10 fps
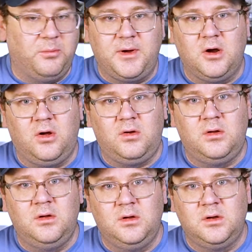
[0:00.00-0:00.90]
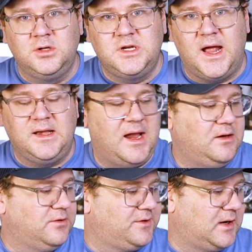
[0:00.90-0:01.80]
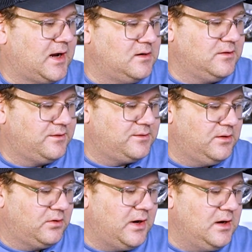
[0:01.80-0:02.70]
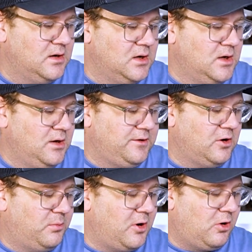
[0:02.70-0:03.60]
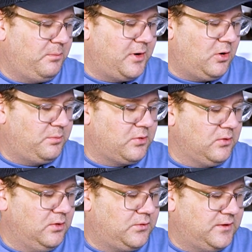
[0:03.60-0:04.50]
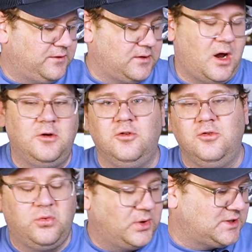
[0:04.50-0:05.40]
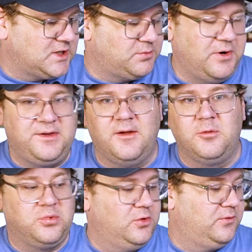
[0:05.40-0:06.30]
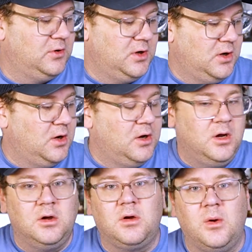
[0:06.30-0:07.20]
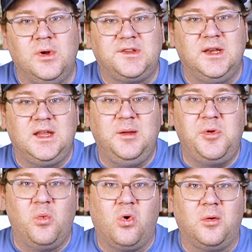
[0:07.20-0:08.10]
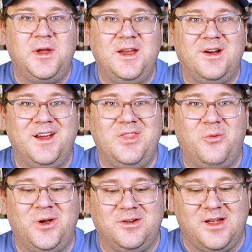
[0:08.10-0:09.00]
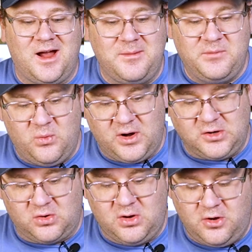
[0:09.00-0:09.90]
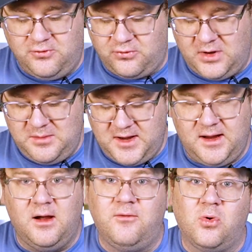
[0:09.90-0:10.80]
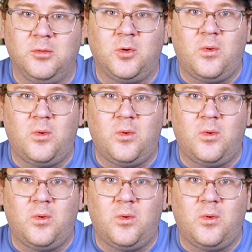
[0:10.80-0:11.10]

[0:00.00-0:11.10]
barrel Jack Daniels that I got at the distillery. Single barrel proof. This is 126.7 proof. Great whiskey to keep you warm here in the wintertime while you're dreaming of warmer